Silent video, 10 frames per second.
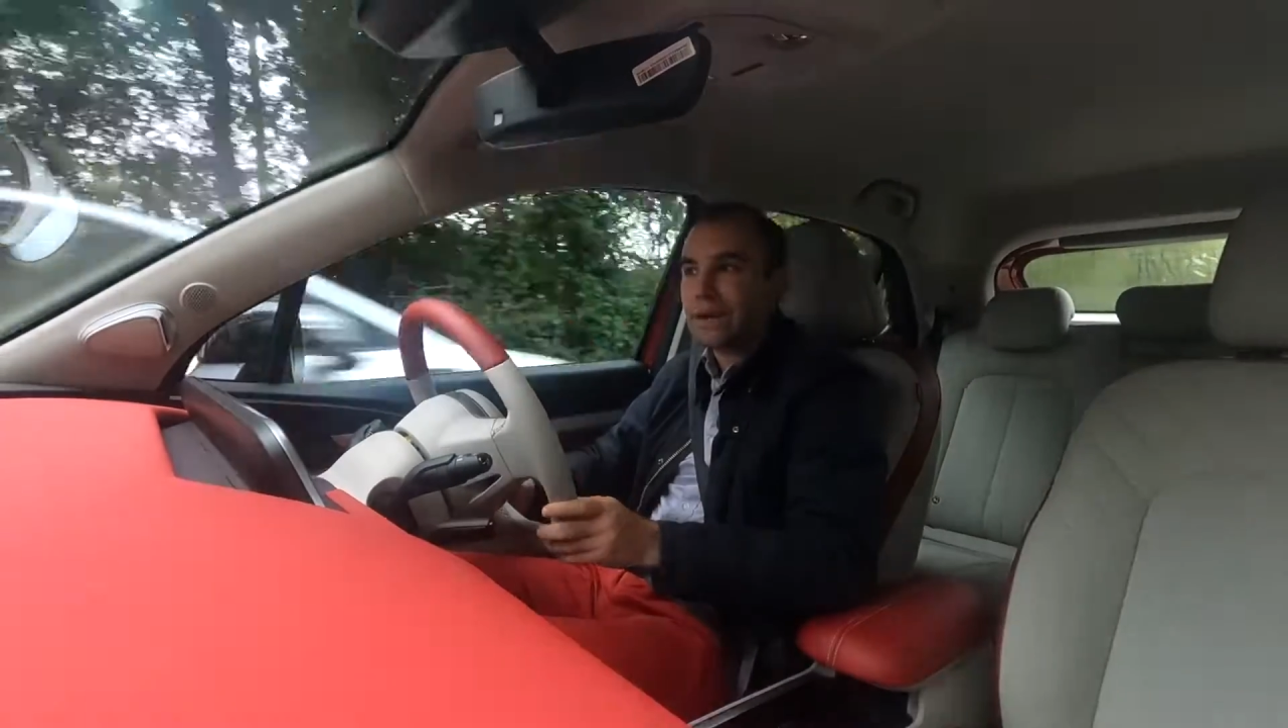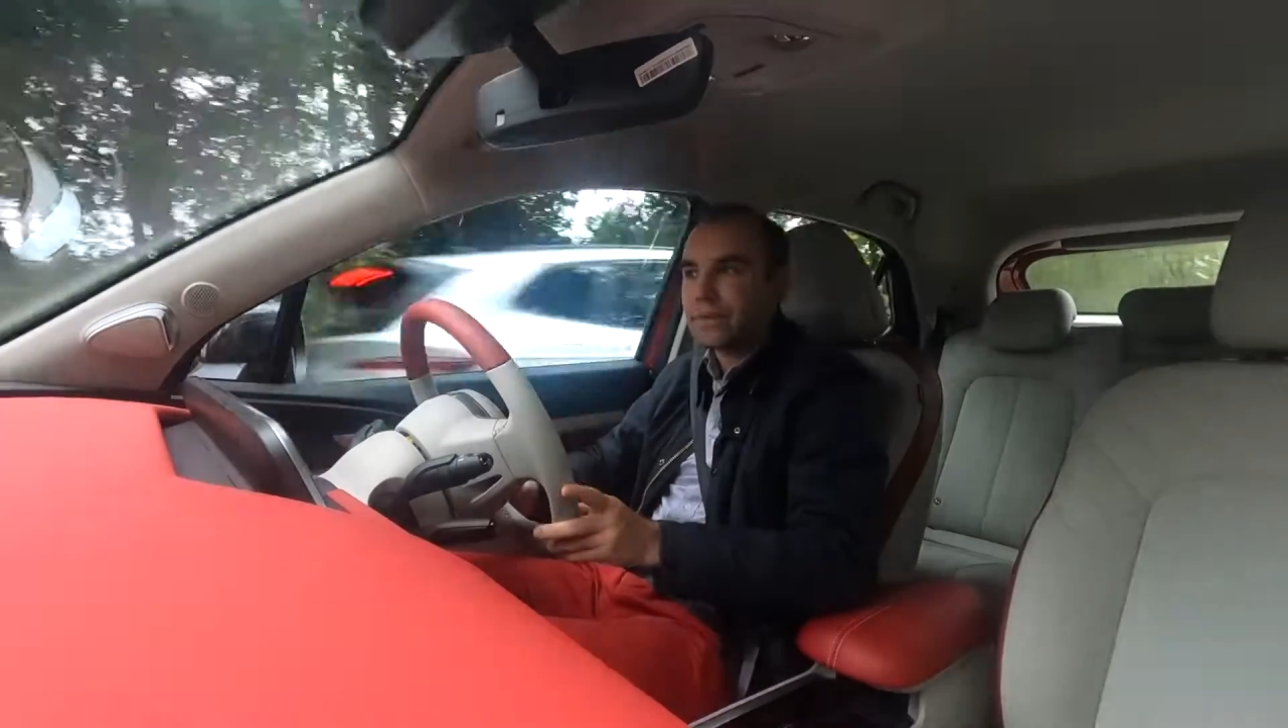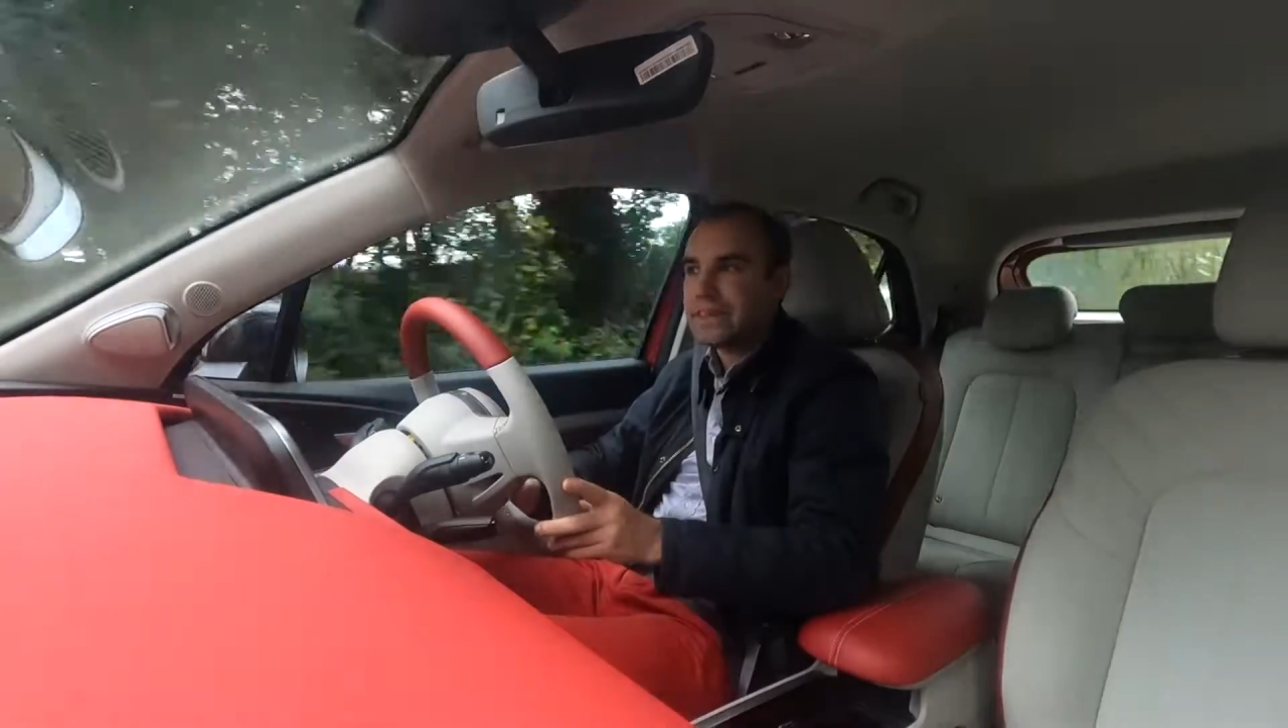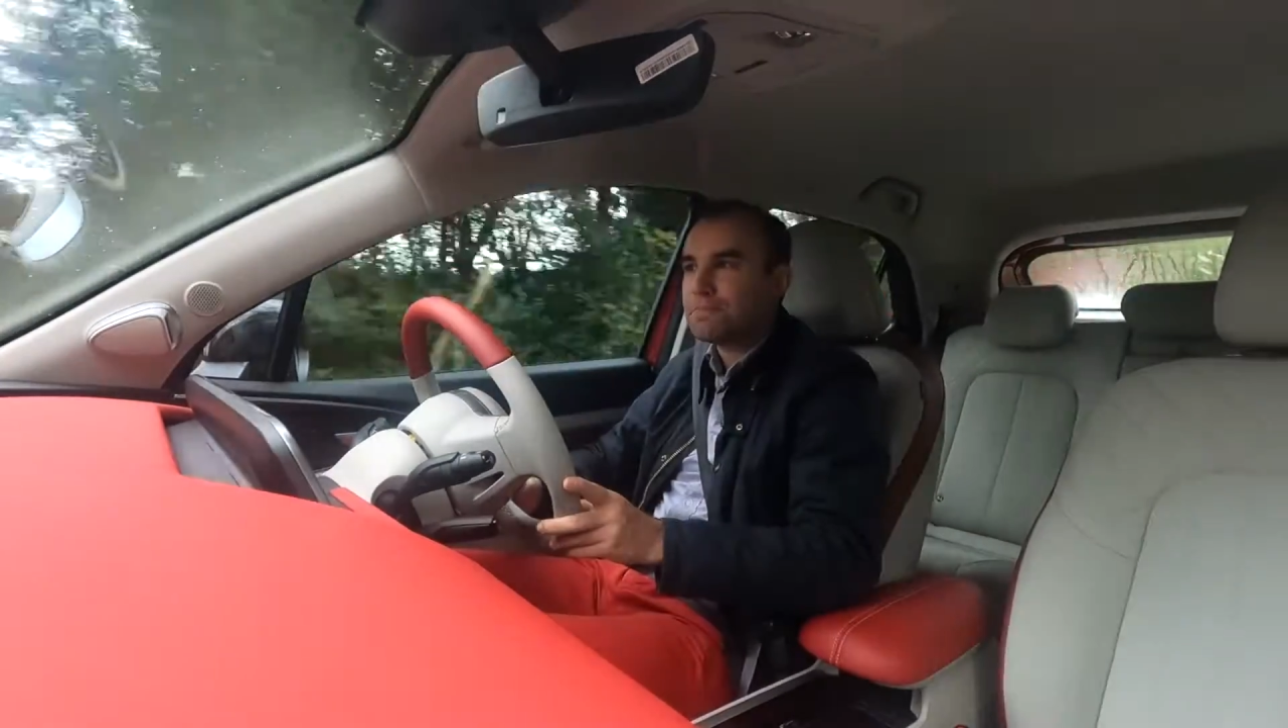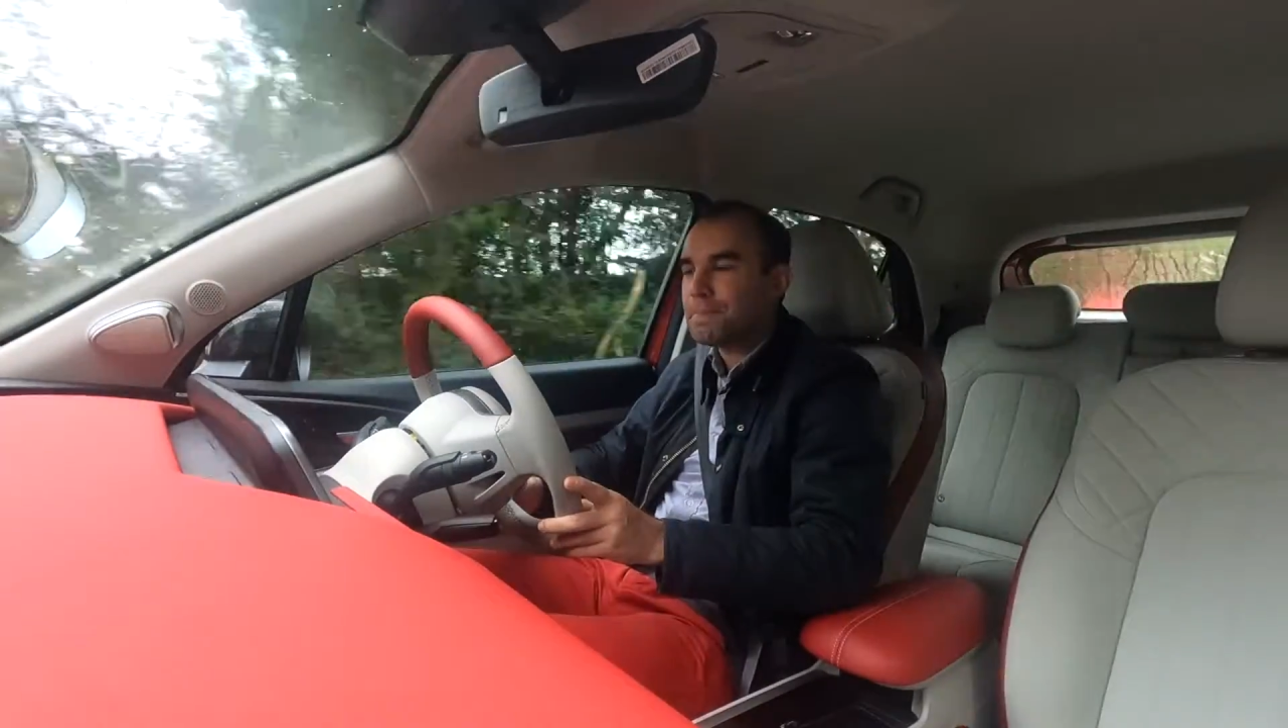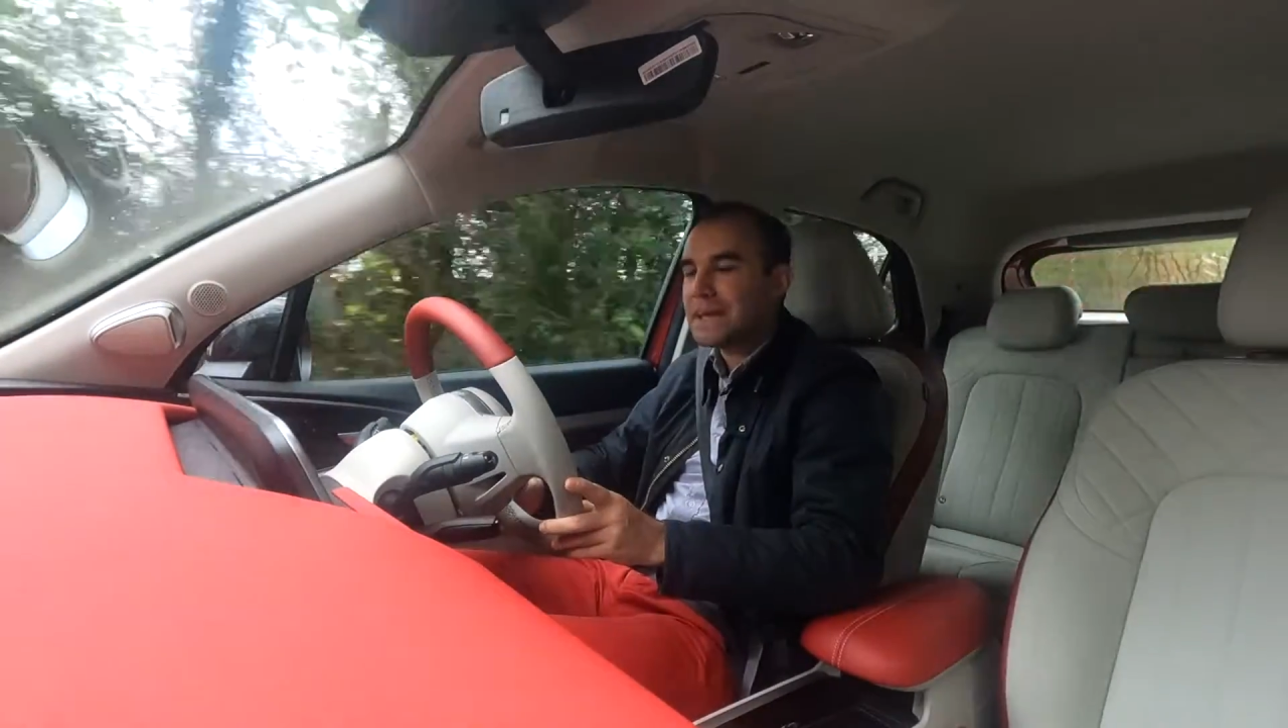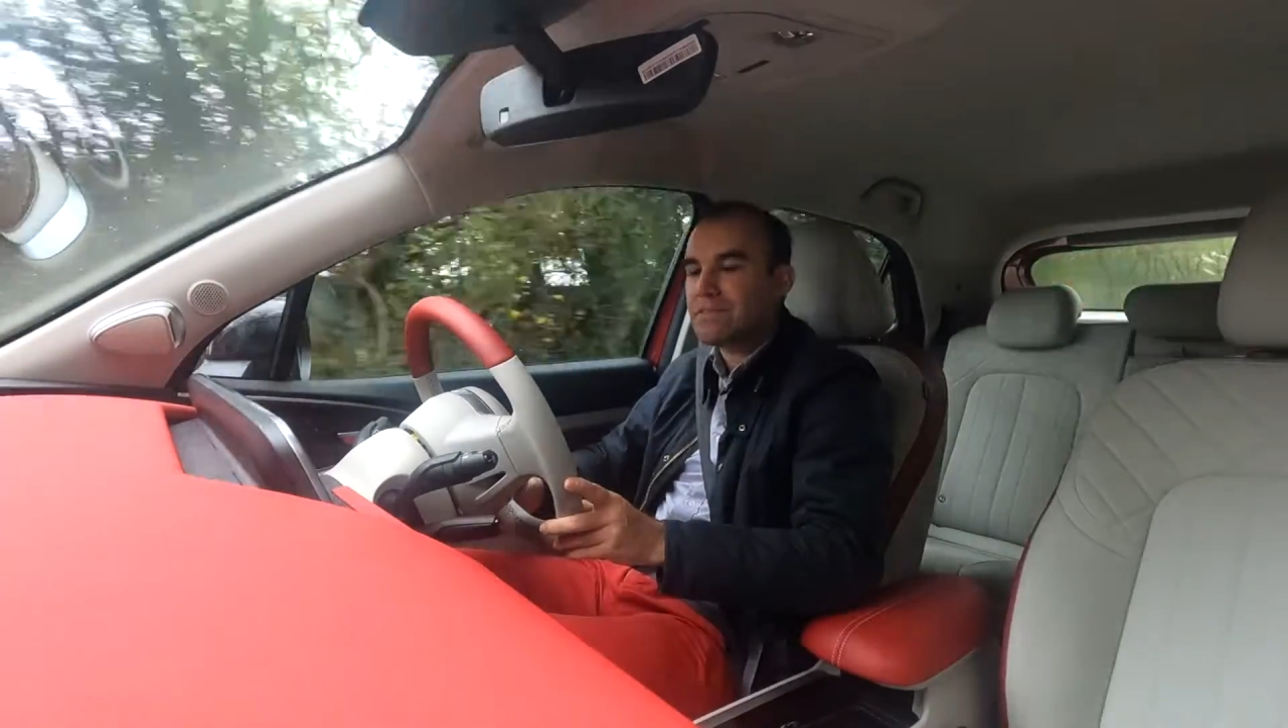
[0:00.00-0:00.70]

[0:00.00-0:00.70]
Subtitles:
on these B